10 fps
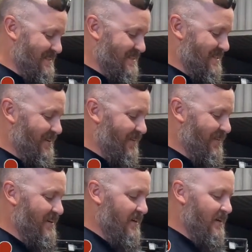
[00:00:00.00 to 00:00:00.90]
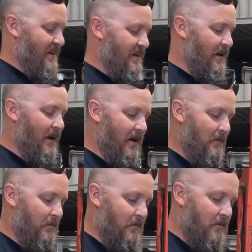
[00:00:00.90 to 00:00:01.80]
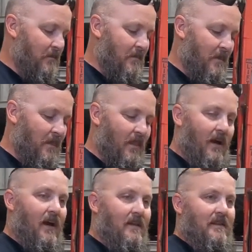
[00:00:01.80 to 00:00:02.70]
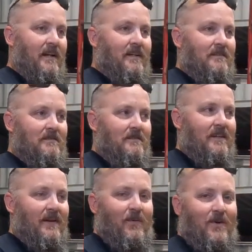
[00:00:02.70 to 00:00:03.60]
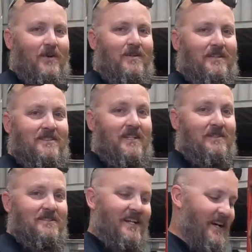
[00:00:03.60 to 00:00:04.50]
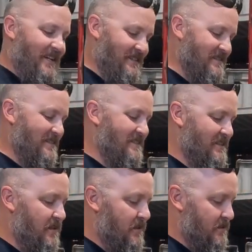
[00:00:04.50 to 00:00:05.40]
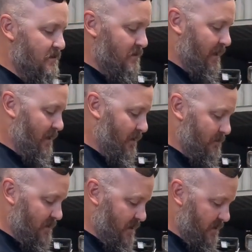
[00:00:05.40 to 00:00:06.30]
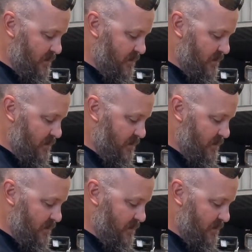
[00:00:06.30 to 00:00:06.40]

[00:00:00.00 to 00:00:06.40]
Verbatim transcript: so um, they didn't get ordered until today. So now I'm kind of